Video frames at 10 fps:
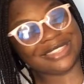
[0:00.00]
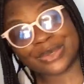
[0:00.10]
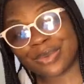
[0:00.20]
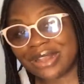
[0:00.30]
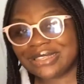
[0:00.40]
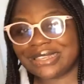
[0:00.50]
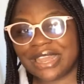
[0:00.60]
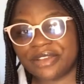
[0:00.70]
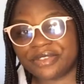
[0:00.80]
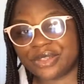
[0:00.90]
this one is
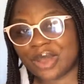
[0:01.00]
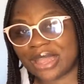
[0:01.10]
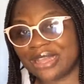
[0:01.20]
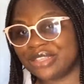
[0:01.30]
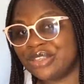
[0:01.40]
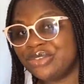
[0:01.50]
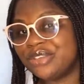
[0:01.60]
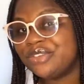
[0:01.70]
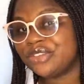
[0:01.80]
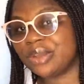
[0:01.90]
left so I can still use
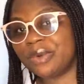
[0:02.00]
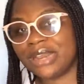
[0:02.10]
it for some